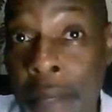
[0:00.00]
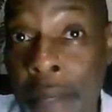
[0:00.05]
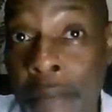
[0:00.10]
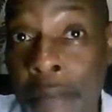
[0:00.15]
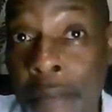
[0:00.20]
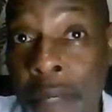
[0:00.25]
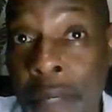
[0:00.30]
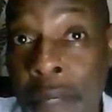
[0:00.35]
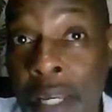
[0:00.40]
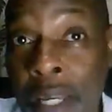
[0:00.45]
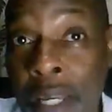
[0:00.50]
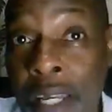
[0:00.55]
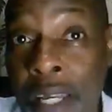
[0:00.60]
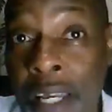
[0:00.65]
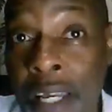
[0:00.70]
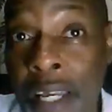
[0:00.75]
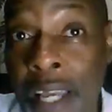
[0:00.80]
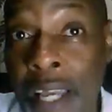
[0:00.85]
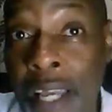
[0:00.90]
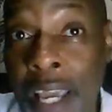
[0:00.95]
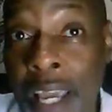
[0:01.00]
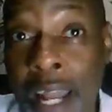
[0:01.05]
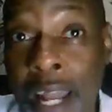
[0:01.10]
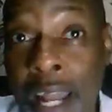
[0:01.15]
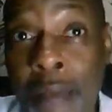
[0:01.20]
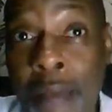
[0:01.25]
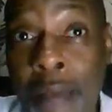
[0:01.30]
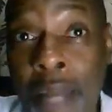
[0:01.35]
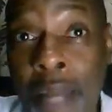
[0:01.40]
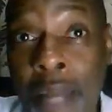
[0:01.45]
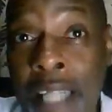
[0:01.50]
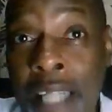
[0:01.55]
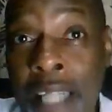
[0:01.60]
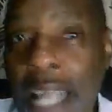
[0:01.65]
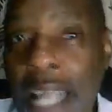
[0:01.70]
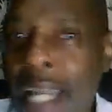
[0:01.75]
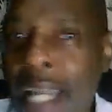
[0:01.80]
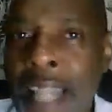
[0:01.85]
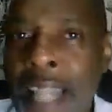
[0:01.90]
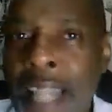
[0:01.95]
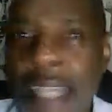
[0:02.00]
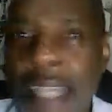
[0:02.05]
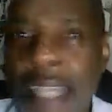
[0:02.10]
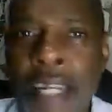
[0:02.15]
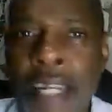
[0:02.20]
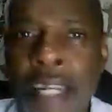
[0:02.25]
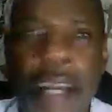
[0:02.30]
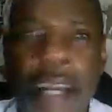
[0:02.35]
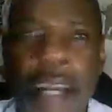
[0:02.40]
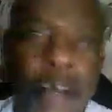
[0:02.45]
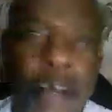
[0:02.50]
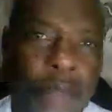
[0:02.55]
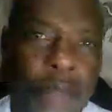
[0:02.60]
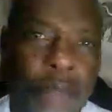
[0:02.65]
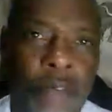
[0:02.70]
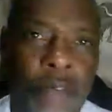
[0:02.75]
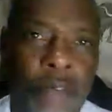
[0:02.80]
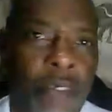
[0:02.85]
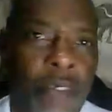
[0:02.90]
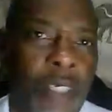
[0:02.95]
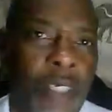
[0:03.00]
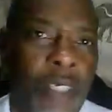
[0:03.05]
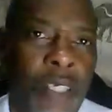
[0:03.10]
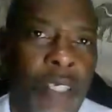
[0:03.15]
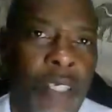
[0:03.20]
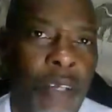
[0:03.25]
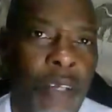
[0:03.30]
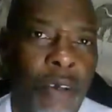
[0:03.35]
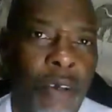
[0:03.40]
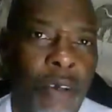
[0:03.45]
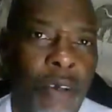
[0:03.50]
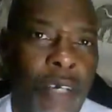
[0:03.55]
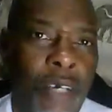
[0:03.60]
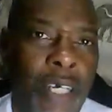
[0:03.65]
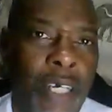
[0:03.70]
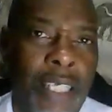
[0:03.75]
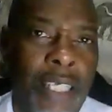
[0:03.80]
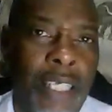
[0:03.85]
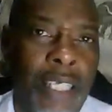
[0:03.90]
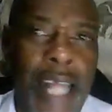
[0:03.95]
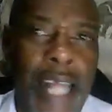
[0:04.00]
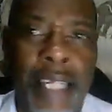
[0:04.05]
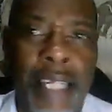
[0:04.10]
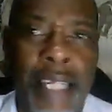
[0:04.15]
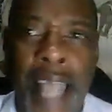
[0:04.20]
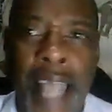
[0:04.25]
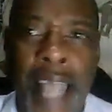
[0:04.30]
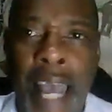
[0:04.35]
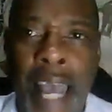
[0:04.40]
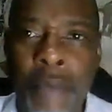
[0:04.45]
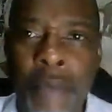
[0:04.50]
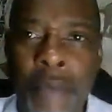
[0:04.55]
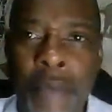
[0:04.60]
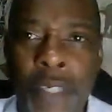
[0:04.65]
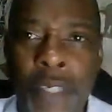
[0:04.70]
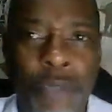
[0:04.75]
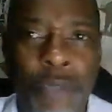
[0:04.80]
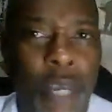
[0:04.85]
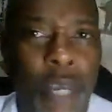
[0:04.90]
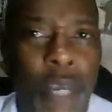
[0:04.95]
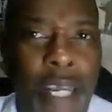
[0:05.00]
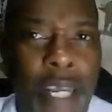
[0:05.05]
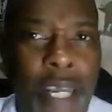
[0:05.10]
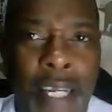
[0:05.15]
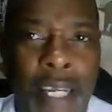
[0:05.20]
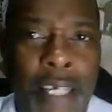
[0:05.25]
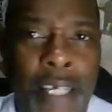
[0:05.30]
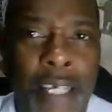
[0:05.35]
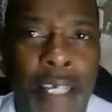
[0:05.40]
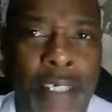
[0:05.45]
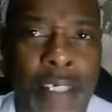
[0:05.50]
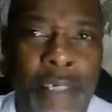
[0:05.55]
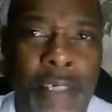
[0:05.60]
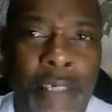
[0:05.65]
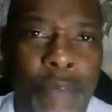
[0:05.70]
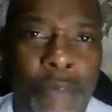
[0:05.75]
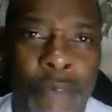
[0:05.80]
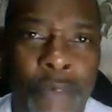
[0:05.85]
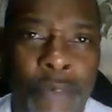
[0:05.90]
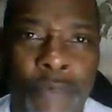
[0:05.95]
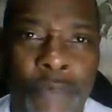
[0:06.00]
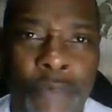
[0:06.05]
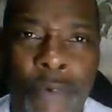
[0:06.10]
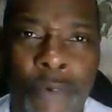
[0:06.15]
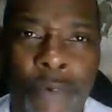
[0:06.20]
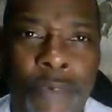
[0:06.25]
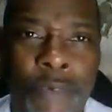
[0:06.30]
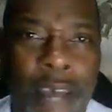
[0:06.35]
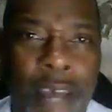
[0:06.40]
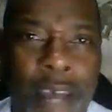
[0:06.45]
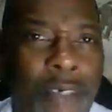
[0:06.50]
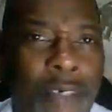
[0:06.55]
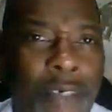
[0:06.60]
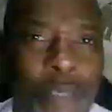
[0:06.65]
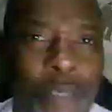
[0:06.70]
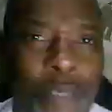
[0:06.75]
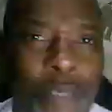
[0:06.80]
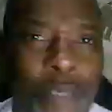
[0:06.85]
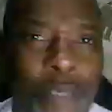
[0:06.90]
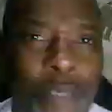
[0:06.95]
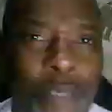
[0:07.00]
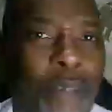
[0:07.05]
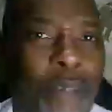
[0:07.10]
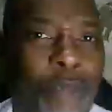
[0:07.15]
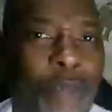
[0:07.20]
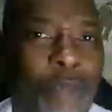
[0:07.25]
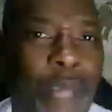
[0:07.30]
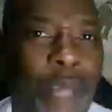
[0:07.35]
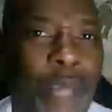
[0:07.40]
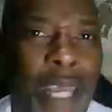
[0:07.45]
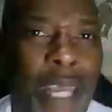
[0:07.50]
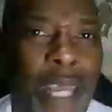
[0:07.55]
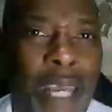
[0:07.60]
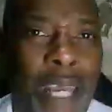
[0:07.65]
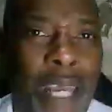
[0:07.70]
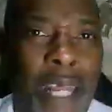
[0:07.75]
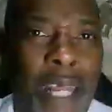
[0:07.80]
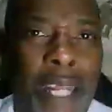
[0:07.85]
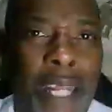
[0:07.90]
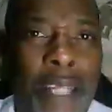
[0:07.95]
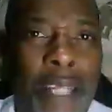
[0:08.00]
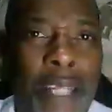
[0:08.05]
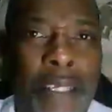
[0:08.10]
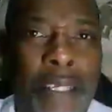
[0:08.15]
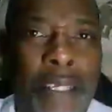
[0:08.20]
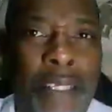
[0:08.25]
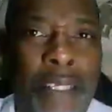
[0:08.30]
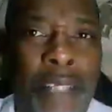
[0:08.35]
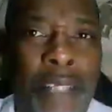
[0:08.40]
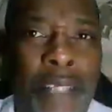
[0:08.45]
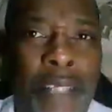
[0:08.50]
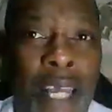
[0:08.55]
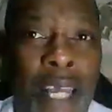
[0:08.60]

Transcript: and I'm like, that glass ain't enough, because that guy was weighing a good 300, 400, 500 pounds, man. And he's just like, God